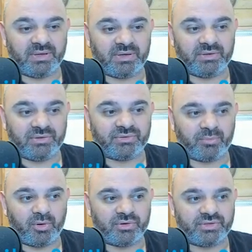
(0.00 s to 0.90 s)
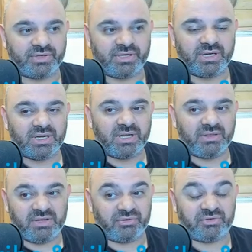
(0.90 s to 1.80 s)
use a warranty,
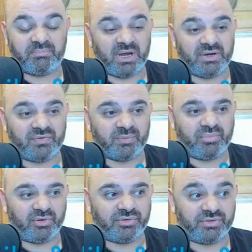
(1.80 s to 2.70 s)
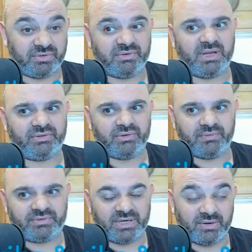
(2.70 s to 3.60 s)
they'll just buy another product. That's another
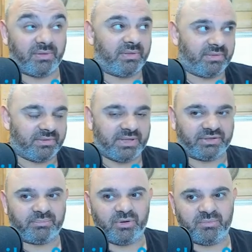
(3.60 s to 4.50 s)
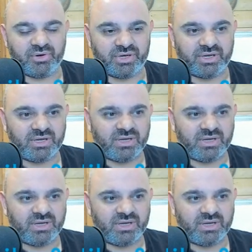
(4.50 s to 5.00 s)
sale. That's more money.